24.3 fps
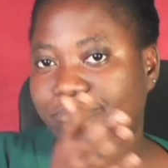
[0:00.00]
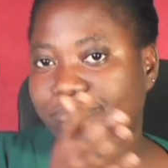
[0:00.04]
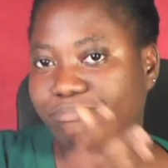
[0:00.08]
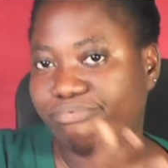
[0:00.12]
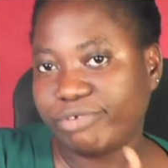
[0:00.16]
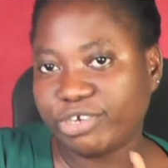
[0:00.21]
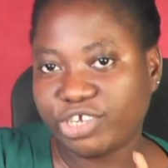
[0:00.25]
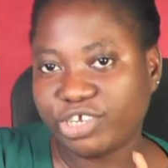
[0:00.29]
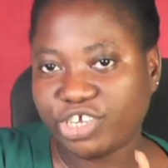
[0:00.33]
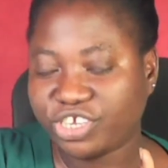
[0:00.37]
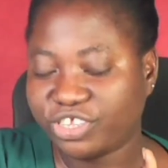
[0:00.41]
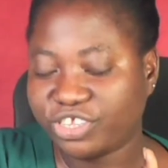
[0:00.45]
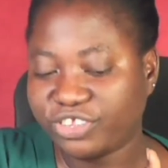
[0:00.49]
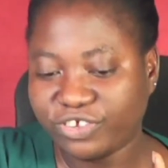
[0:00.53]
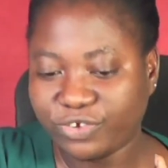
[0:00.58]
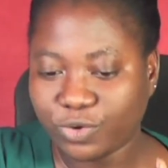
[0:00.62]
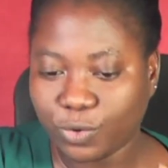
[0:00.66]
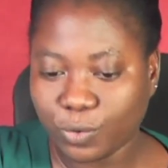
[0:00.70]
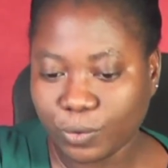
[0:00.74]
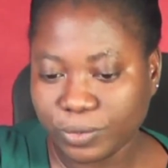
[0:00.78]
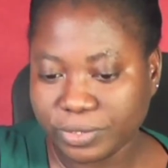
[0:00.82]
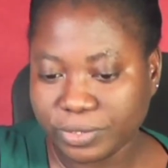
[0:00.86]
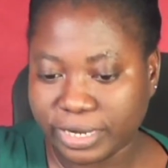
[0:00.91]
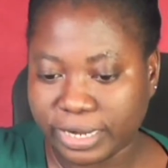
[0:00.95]
breach
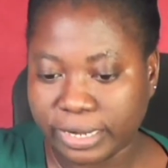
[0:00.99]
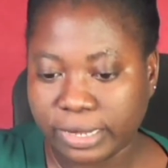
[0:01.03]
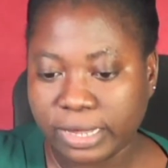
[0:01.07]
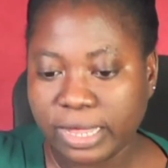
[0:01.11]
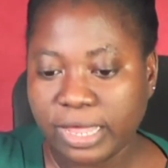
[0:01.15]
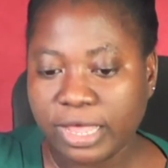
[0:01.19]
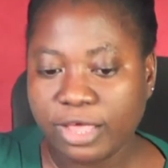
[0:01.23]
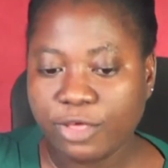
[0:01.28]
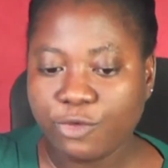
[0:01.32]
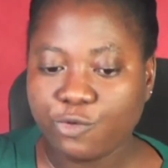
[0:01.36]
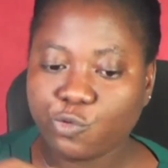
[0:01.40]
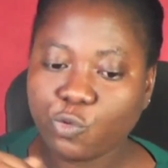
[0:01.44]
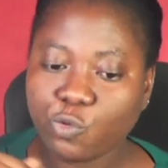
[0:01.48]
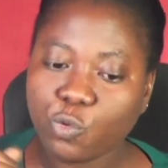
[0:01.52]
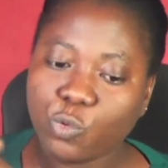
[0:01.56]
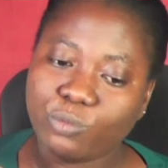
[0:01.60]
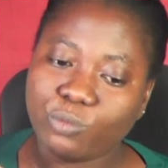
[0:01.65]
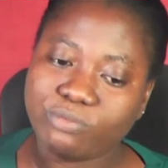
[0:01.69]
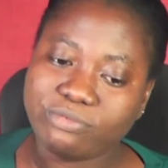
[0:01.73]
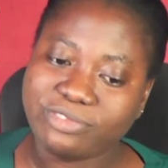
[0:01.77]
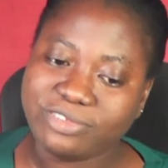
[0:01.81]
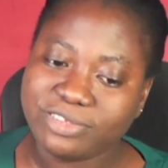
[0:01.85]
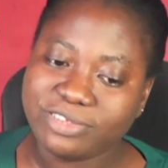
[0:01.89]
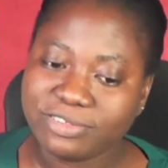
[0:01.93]
the other.
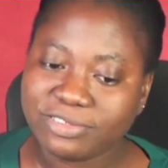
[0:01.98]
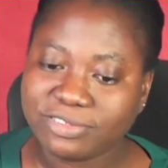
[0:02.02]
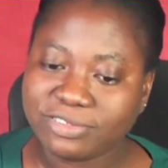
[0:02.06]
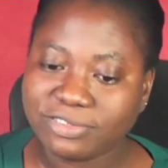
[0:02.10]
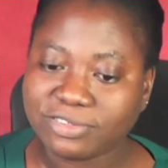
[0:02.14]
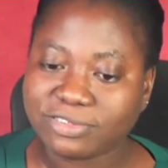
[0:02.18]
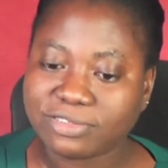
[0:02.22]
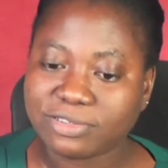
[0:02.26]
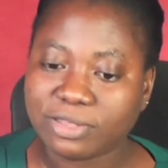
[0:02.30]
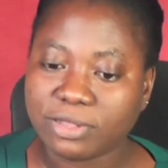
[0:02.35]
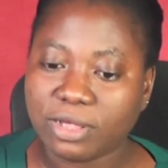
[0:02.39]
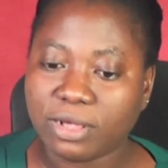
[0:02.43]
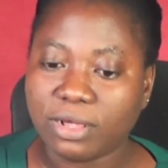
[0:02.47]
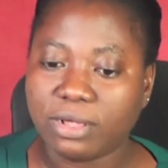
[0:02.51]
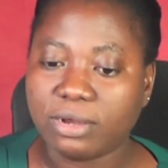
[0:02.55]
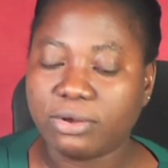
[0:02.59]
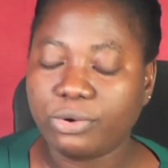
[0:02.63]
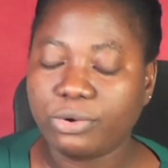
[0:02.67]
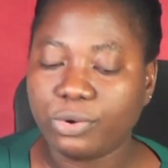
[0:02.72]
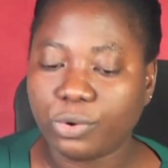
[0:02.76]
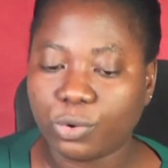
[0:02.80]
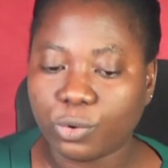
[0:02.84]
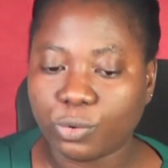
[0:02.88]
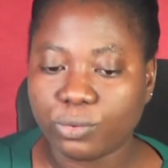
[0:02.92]
So this
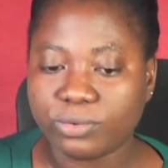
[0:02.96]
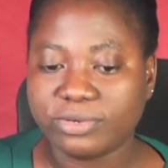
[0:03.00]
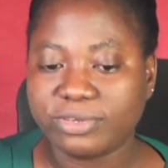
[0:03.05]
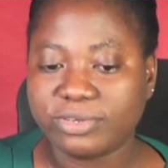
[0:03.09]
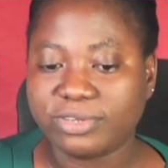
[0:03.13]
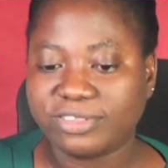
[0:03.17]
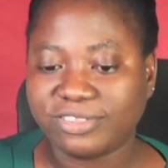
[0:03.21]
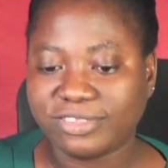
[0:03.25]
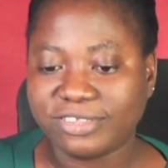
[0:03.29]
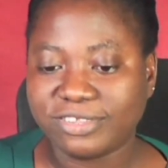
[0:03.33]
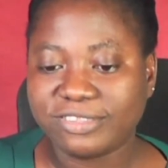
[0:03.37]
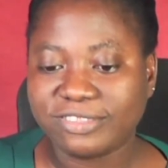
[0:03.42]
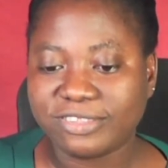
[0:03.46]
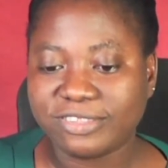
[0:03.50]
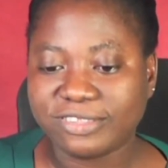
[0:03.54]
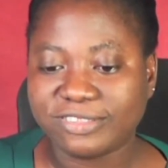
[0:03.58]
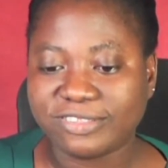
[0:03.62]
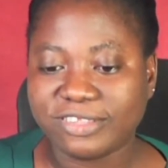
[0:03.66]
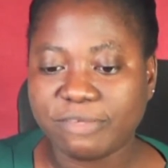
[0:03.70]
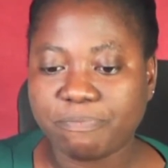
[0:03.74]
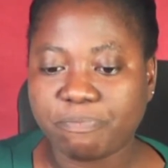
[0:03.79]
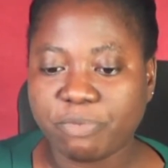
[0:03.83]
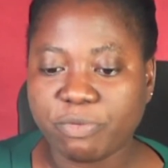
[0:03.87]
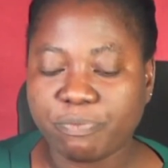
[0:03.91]
law,
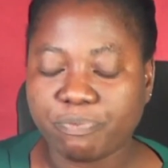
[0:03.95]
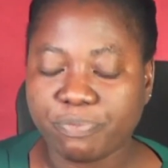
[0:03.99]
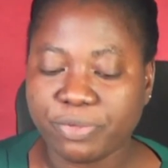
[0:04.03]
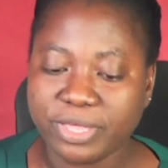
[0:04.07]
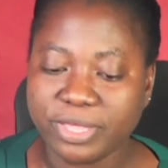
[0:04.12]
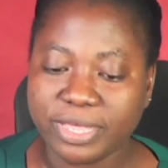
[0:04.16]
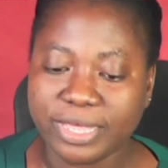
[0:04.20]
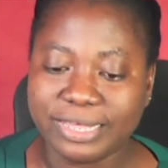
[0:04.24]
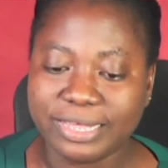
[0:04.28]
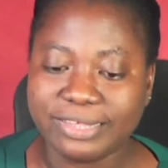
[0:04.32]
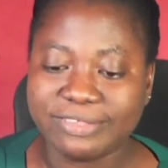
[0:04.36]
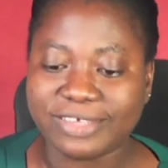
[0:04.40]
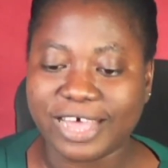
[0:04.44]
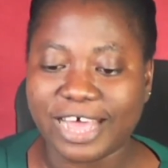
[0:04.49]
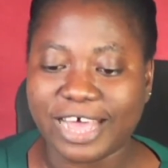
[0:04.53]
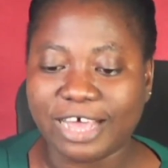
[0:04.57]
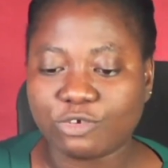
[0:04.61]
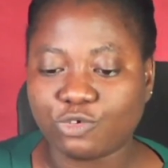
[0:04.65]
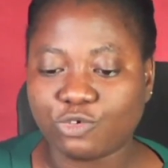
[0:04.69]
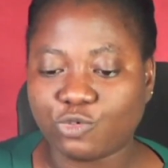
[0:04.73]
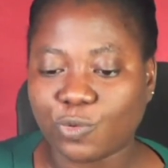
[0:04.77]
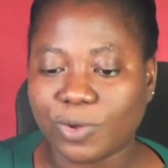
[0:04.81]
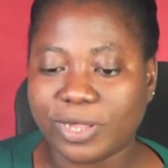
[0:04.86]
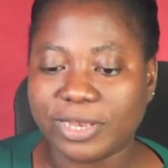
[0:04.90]
CPPA, is
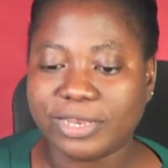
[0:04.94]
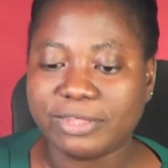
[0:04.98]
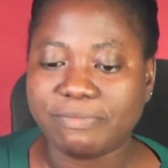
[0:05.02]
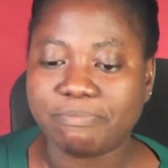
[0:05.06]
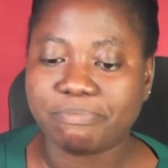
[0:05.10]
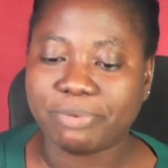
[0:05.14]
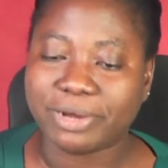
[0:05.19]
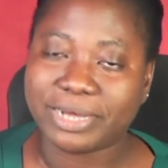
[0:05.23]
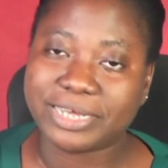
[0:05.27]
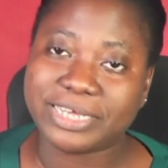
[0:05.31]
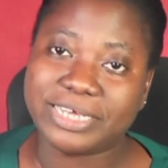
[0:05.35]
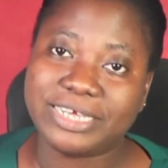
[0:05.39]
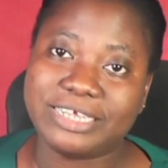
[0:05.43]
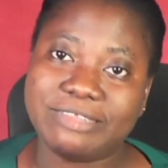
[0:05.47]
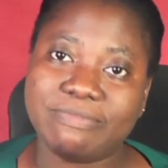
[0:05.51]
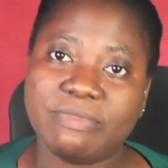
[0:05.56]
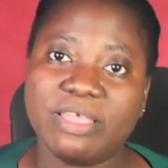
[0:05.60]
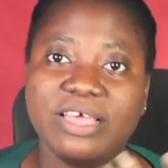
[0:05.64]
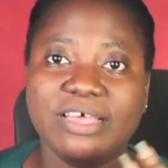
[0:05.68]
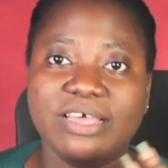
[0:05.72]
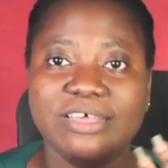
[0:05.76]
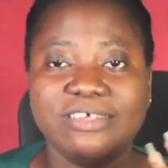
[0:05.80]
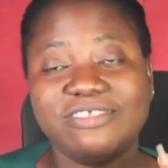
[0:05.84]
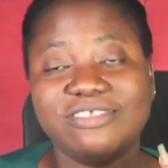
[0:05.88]
actually backing
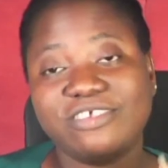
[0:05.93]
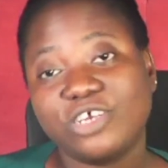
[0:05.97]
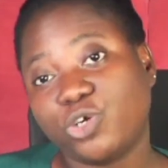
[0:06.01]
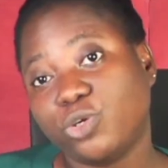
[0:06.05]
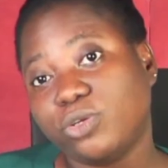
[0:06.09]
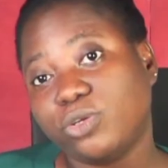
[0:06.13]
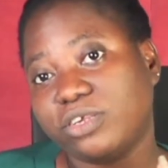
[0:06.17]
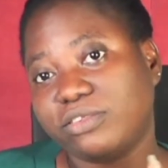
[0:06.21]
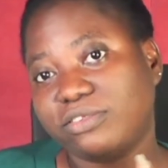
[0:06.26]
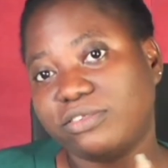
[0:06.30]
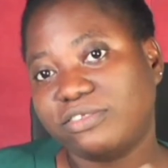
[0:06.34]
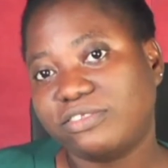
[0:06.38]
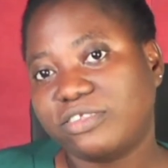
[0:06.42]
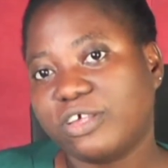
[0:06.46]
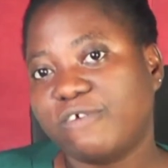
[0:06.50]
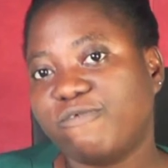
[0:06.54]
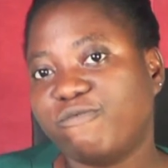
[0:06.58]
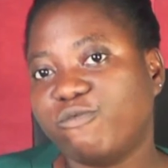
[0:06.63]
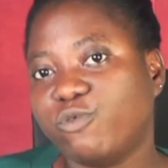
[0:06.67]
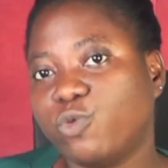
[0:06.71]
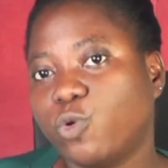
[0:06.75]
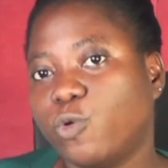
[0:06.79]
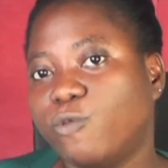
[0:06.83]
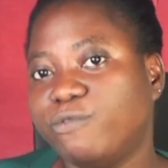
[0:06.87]
Section
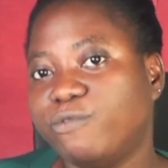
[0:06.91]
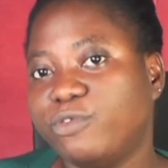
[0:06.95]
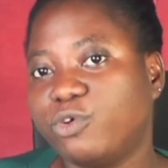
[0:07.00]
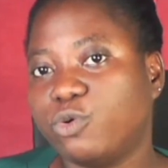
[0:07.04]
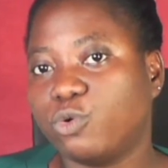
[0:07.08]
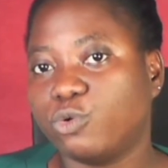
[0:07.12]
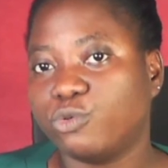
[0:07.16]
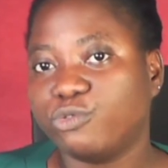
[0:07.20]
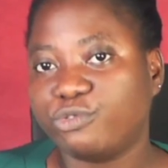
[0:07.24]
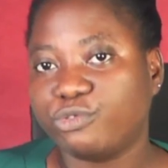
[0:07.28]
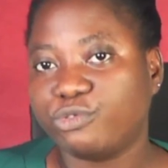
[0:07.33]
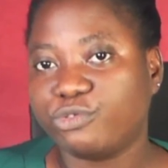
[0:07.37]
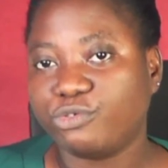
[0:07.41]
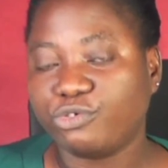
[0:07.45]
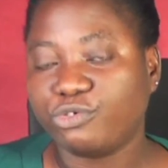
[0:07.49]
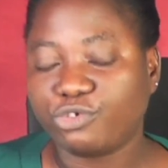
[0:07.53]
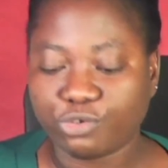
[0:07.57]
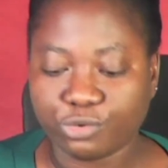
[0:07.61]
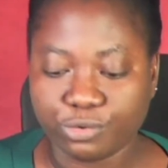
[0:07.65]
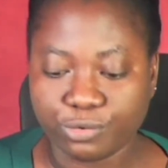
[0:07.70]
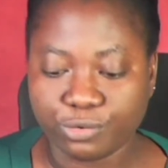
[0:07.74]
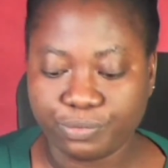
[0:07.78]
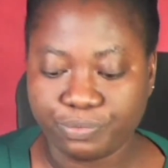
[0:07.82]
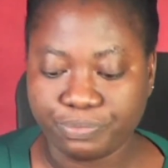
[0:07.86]
37 of the
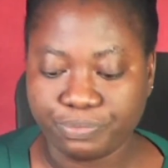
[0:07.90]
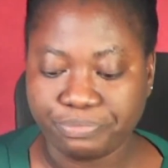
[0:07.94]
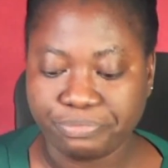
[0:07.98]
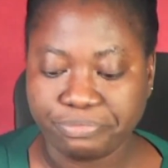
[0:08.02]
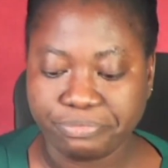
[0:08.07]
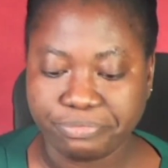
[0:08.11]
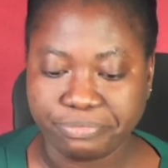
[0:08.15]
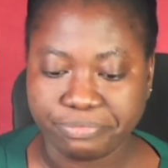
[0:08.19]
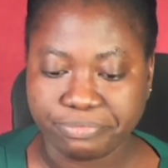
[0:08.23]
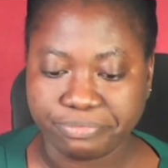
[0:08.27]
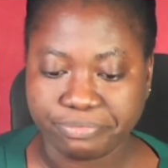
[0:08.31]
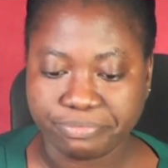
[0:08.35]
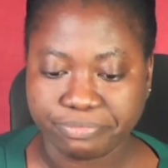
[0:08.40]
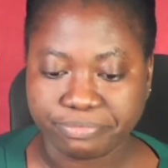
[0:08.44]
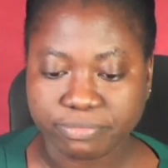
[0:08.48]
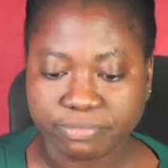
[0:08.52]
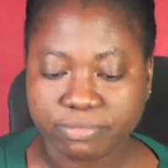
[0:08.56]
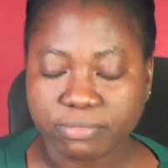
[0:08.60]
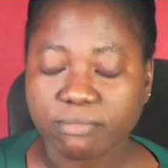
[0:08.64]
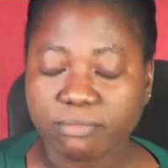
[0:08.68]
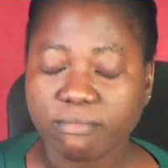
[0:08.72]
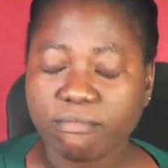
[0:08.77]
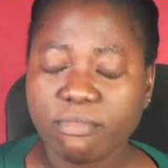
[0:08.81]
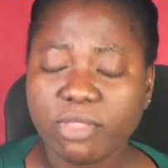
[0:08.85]
Constitution,
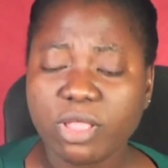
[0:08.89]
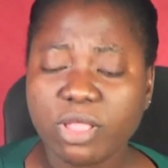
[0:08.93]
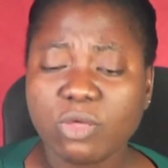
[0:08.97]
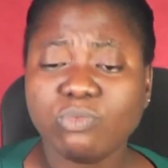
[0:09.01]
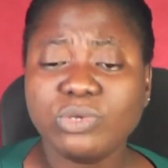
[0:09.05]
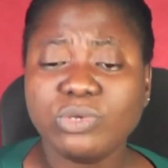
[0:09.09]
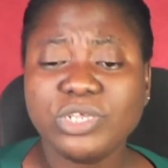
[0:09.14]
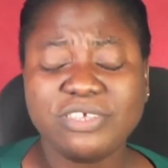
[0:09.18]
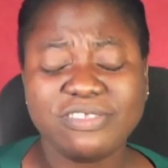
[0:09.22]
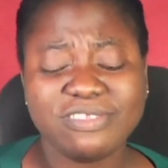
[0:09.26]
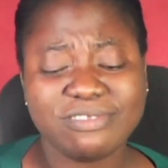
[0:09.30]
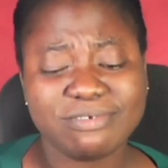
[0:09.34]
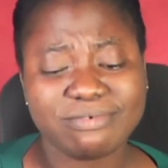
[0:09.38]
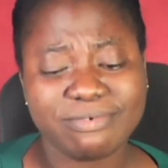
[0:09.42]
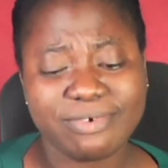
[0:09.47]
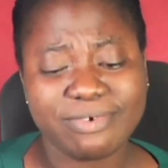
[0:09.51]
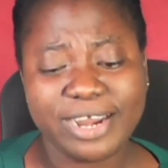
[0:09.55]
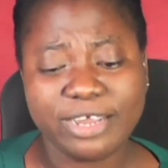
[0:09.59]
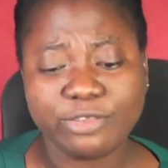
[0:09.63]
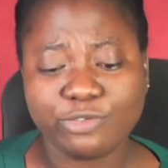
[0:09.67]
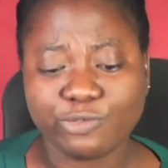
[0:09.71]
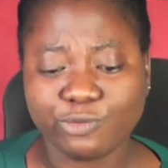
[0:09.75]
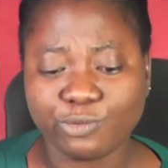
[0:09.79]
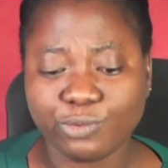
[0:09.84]
which is
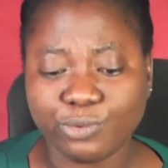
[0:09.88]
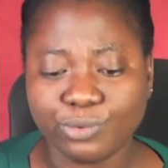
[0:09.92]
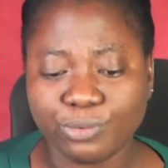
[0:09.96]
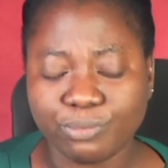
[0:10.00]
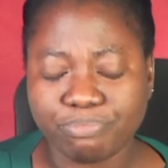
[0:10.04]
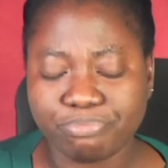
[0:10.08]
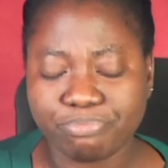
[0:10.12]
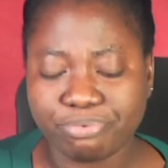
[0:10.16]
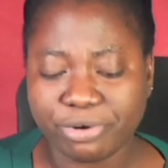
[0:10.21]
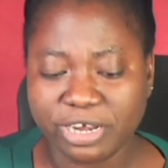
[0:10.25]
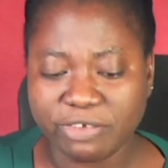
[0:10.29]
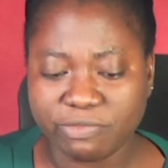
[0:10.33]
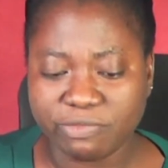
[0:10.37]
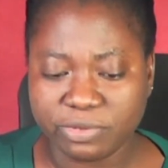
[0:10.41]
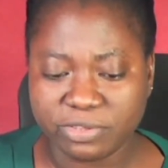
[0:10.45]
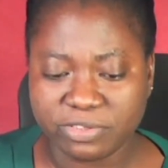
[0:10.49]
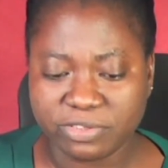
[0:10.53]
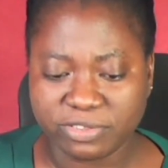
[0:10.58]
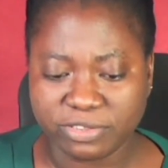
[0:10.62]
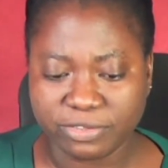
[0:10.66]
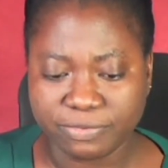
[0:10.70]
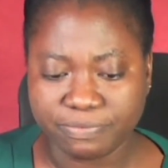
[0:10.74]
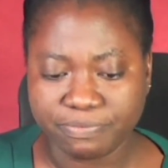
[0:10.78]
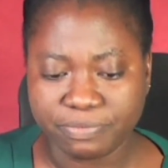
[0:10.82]
right to
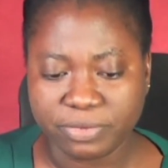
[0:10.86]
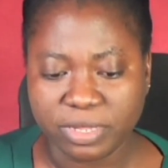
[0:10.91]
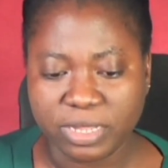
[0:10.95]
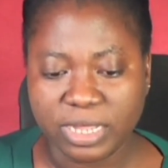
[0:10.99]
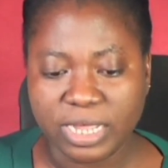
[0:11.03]
privacy.